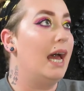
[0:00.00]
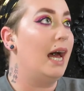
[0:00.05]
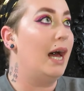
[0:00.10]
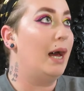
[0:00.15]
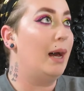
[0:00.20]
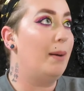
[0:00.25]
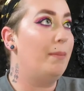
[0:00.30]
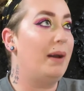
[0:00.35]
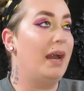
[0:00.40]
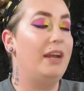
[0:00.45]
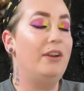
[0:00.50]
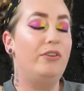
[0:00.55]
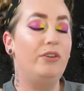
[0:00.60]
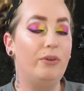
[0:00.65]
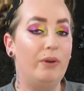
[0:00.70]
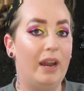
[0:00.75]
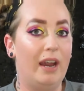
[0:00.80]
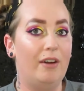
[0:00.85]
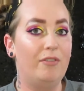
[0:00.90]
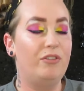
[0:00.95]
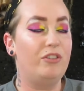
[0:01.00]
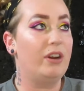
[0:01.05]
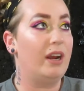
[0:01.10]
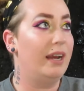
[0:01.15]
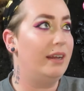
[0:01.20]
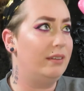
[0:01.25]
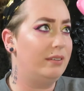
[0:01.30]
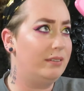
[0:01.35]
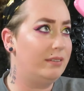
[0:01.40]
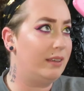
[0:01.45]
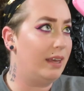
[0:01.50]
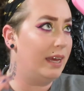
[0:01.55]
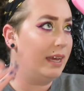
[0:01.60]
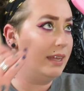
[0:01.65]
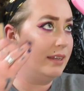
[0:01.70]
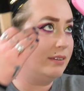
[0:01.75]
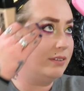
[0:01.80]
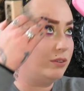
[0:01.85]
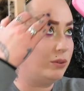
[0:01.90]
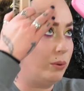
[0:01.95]
I do have dry
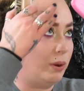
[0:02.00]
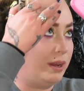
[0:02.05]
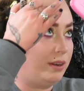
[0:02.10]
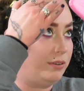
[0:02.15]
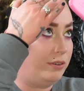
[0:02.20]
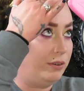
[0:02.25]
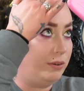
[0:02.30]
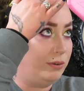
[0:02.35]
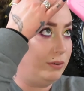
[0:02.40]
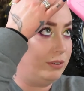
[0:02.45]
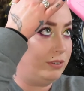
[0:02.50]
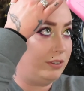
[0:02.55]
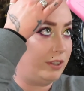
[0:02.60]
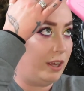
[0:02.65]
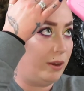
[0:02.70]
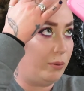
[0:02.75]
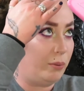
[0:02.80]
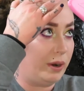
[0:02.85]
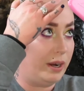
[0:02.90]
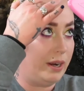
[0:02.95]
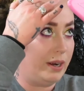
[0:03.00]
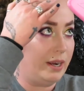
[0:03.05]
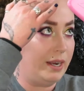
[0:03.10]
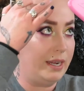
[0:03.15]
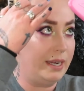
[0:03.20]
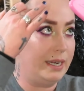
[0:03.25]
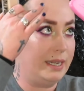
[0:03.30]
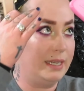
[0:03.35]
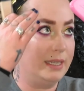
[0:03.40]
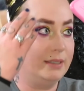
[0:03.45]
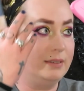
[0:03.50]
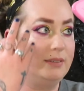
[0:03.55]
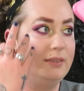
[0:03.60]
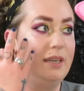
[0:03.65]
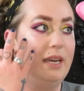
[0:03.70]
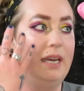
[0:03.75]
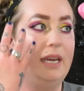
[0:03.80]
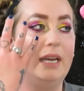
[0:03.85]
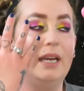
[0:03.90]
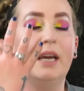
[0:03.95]
skin, so I do see where it is
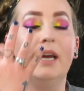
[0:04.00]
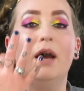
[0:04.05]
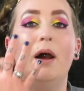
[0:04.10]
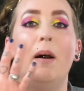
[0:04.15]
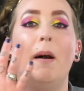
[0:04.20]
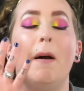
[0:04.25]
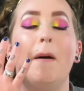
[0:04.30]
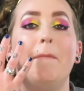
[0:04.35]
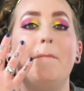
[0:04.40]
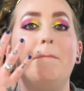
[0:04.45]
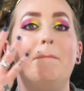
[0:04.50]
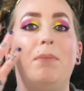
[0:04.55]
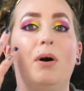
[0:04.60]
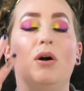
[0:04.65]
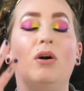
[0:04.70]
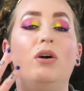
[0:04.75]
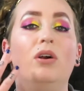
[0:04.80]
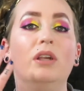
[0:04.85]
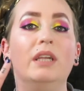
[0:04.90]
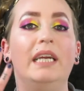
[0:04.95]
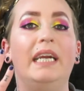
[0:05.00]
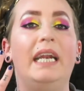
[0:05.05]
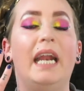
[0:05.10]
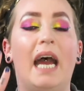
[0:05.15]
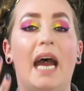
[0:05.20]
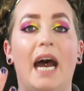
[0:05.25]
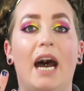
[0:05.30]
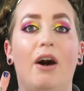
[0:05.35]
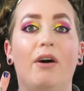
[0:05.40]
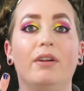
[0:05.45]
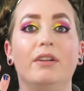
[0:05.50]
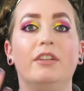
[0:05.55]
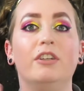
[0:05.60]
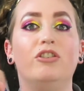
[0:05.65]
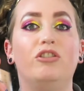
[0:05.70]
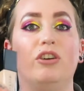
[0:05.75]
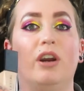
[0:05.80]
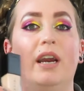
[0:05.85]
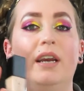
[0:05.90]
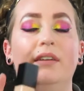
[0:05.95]
like pulling out the
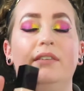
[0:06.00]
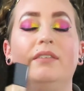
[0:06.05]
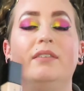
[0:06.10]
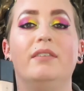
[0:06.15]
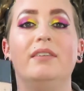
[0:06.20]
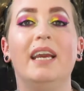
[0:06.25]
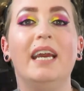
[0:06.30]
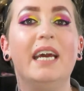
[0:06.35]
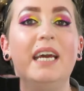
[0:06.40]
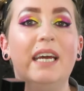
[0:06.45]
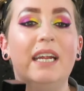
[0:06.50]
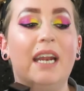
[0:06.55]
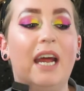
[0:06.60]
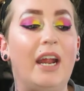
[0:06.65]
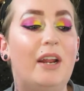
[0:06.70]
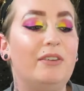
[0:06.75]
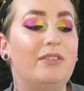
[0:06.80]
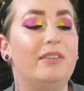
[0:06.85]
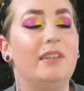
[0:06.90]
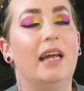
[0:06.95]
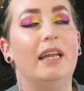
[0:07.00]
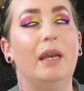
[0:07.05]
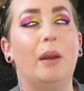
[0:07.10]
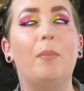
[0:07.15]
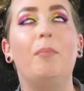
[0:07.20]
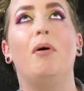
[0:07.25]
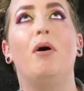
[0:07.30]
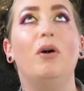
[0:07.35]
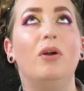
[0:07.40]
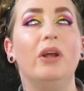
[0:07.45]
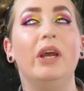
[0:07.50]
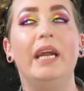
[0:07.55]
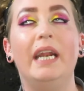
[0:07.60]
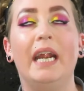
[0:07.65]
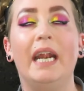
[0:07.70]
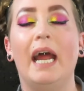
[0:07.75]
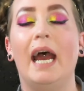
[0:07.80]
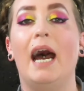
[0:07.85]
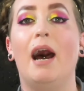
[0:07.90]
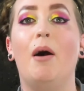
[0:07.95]
dry skin. It's not like pulling
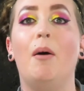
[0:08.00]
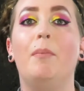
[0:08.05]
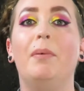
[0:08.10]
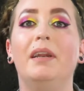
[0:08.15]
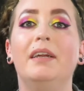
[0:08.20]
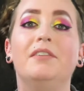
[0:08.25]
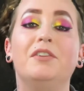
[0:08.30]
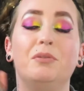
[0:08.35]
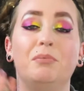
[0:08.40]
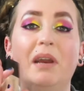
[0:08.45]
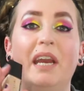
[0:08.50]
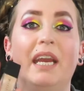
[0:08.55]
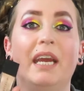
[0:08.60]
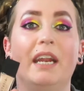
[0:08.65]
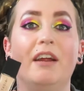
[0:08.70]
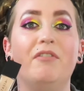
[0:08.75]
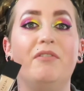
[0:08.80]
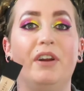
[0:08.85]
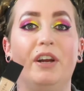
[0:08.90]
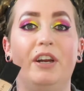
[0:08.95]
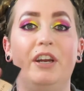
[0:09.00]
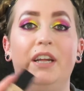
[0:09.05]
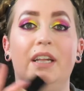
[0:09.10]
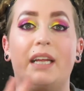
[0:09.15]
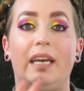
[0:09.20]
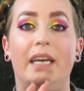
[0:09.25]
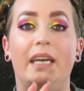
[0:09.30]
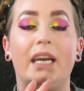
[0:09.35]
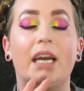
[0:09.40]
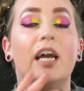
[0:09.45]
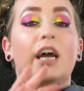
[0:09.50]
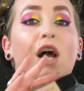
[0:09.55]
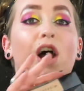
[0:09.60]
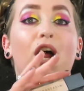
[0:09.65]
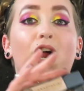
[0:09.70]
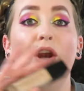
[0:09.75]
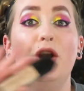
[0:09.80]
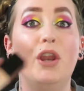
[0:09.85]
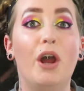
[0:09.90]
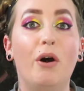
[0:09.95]
it out, but it's making it very like
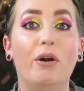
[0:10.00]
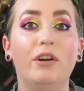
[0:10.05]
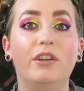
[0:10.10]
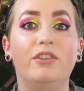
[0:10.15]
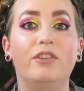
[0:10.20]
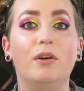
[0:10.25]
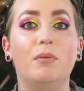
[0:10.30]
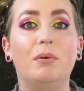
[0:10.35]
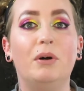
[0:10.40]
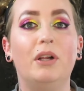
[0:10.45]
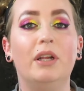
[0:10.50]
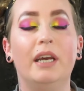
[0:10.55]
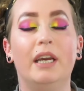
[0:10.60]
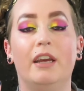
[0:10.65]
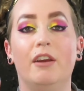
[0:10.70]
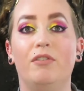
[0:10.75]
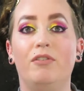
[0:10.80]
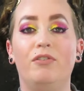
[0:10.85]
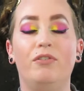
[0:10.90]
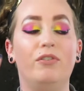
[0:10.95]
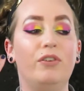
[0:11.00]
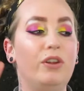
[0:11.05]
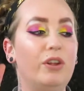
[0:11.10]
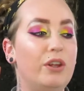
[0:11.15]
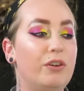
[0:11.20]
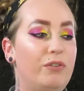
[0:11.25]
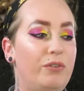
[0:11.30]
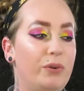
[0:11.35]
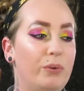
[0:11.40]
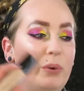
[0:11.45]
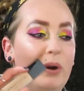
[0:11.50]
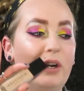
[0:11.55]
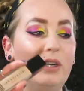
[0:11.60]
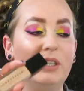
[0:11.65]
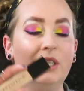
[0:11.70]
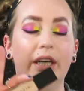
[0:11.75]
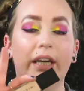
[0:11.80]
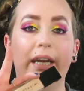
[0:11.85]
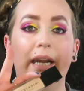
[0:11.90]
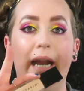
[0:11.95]
noticeable. Like if you
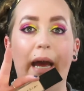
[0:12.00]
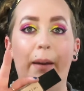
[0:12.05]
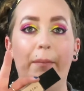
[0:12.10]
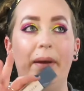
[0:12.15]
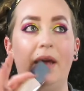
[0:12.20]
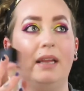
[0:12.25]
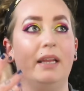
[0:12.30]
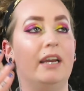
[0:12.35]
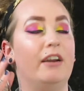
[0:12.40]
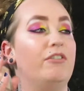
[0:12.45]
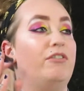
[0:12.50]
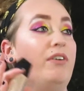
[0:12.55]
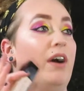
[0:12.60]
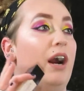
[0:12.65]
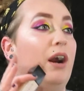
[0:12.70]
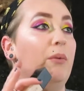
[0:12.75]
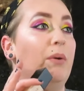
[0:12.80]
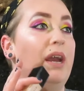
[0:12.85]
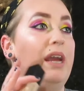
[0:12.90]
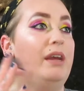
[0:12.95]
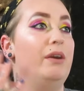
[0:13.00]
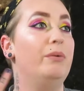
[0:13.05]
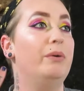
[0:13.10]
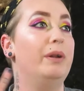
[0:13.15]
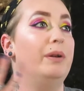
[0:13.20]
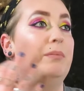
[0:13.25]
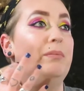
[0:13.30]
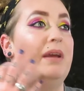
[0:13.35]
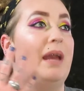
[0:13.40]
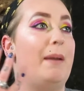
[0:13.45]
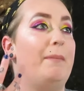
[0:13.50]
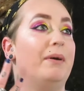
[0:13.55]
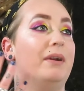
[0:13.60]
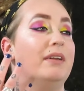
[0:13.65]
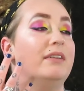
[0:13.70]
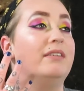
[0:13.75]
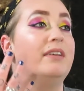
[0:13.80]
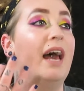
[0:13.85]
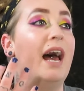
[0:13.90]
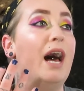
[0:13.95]
weren't looking at me like far away, you wouldn't be able
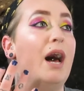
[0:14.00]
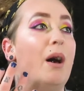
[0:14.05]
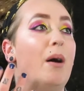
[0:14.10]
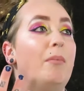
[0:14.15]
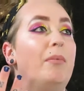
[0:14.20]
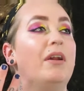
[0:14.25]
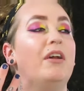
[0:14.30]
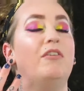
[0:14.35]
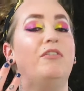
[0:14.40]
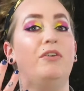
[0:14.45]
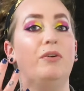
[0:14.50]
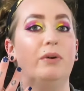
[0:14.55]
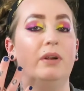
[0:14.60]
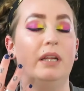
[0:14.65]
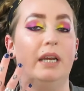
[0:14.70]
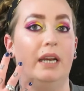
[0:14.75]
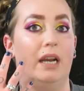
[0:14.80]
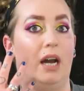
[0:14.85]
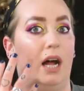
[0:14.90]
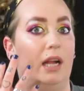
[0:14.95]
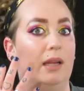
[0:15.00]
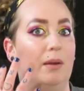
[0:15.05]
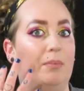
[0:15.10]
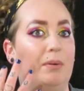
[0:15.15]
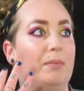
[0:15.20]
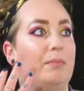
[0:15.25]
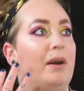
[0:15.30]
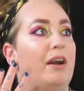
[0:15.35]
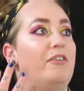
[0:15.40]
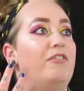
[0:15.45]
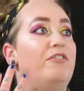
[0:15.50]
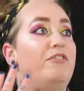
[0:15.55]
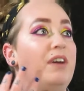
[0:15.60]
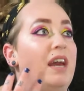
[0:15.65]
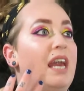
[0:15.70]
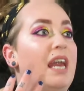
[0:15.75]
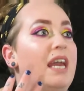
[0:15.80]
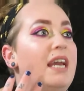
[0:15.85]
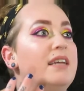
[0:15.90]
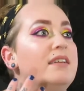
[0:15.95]
to tell, but if you were like all up in my
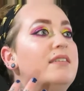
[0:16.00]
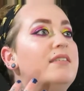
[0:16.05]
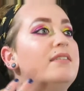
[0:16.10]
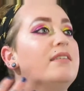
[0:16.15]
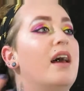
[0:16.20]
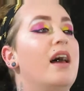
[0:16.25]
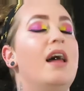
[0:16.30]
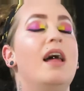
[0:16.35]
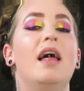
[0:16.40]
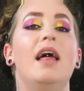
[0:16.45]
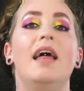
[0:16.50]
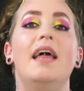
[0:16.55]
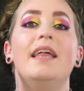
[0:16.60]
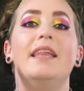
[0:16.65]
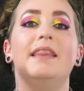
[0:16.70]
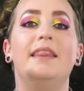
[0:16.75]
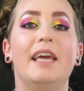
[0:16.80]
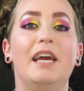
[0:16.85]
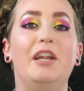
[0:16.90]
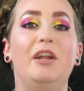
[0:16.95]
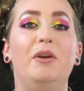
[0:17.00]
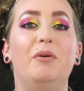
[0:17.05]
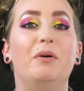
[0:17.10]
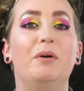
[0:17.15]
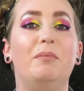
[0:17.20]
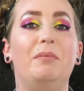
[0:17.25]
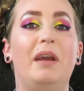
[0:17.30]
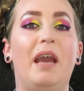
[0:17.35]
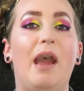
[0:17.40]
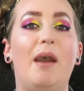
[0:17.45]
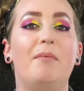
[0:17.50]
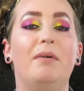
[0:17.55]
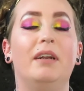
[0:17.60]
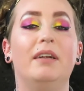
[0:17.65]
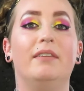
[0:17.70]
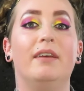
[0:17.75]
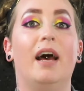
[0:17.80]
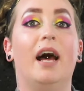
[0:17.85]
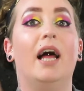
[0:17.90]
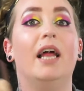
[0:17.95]
face, then you would be able
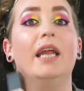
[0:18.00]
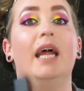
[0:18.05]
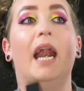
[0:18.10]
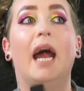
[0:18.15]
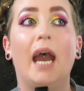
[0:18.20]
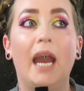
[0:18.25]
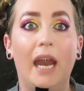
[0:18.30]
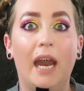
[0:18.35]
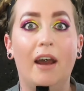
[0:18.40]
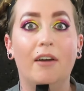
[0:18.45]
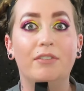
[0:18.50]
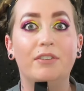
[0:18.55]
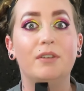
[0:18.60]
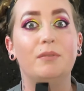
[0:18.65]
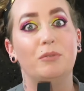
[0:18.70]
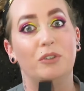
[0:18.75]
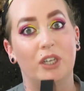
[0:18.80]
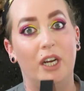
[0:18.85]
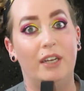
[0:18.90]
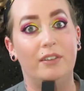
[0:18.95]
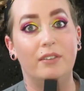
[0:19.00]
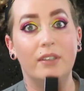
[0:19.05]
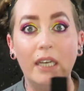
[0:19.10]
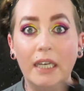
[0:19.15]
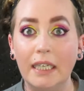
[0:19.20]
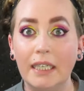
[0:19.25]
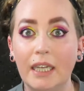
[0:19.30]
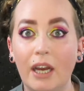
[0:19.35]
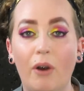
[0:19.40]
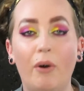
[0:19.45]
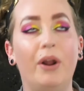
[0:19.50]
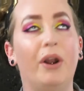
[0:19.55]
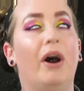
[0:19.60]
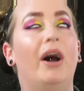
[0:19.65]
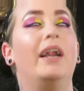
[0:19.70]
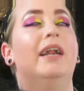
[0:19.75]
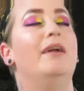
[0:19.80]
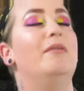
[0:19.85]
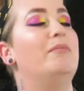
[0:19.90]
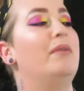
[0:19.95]
to tell that I have some dry skin going
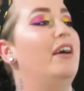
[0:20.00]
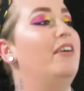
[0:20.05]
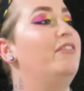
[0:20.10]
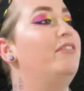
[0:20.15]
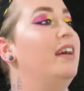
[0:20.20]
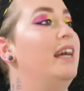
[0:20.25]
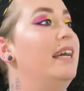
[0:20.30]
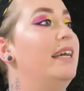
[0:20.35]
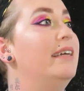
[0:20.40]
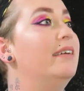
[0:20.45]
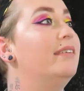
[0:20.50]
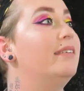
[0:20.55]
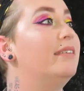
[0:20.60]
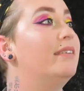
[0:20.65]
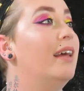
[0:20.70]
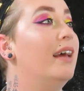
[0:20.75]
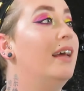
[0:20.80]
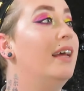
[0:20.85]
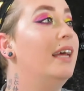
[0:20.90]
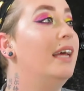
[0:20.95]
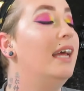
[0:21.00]
on in my face.